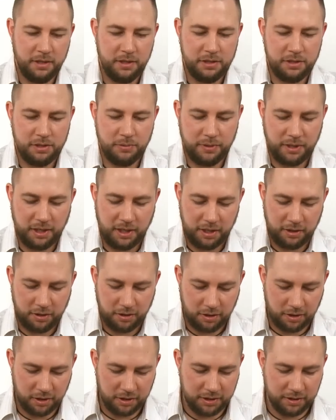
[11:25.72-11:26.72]
So we're kind of
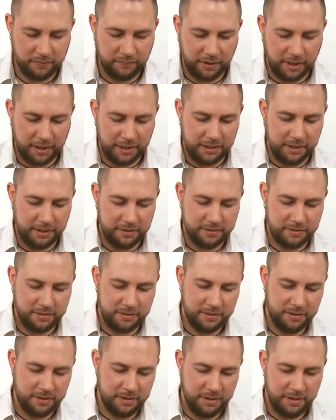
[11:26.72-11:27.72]
gonna divide these
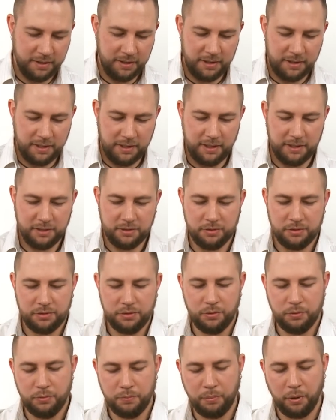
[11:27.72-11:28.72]
into
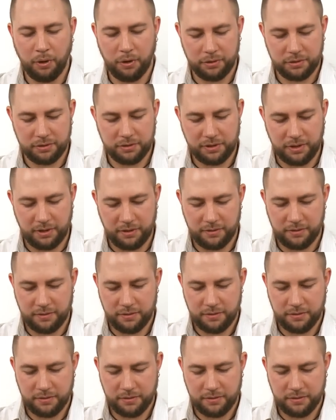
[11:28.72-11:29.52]
two parts here.